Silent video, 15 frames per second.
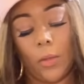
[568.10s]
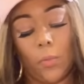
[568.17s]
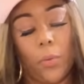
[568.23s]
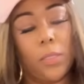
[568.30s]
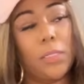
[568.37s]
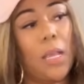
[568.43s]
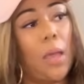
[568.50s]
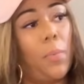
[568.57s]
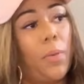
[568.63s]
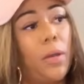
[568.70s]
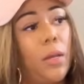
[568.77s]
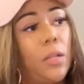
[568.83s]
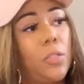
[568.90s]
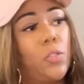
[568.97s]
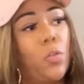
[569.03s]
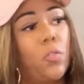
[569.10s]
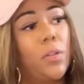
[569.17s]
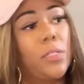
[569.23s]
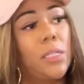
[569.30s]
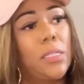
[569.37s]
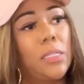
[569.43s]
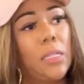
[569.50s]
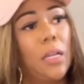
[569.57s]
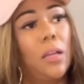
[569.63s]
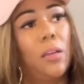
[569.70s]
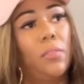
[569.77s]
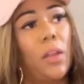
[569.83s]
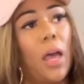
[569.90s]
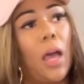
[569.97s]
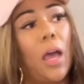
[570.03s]
What's happening in Taurus's
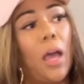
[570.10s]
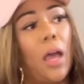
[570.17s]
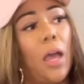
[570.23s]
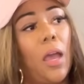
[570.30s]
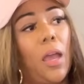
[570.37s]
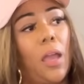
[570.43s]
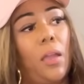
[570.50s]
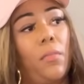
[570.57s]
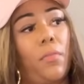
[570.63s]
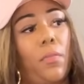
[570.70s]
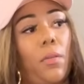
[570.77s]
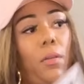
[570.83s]
love life?